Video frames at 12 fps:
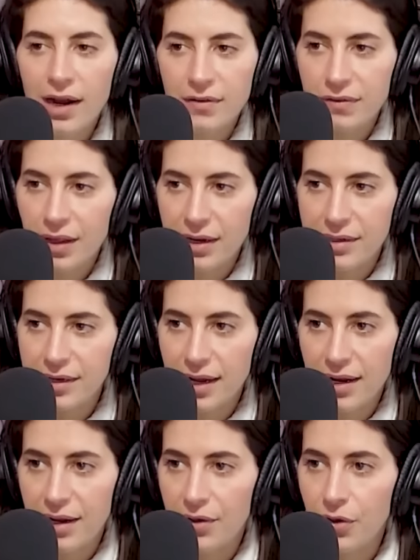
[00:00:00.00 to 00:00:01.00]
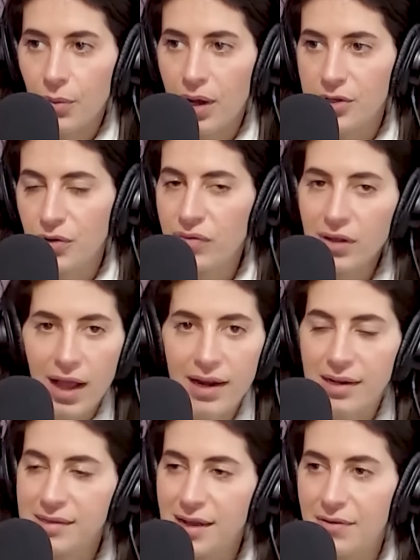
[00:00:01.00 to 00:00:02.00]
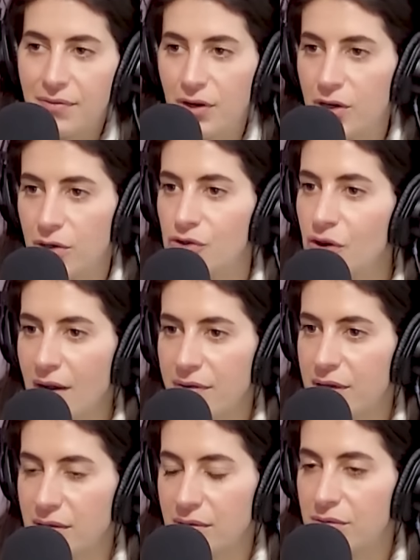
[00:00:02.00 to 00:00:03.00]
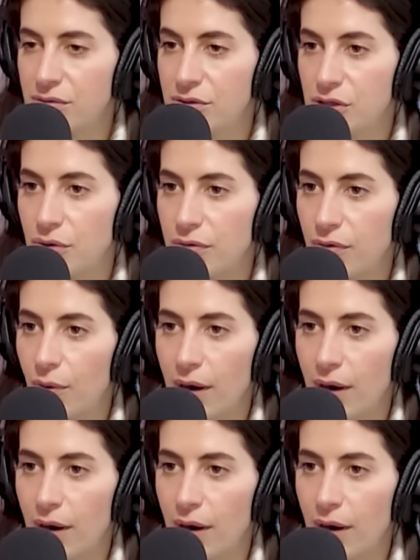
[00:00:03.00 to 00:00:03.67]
flight a day. Otherwise, you're right. flying to Denver and you're driving two to oh, four